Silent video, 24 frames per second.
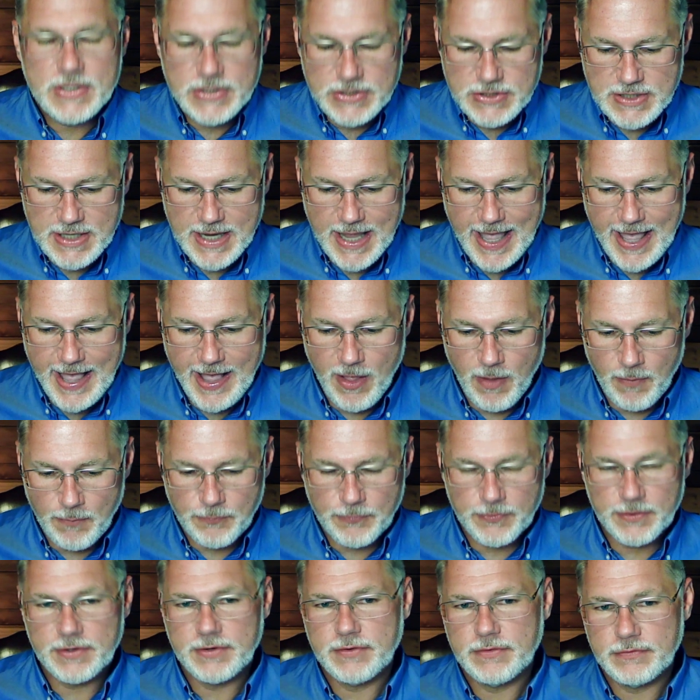to help
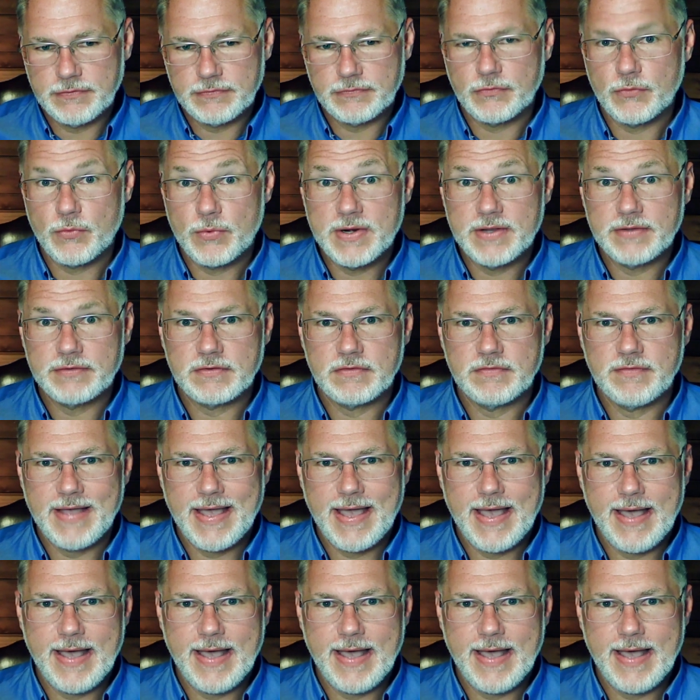reduce the risk of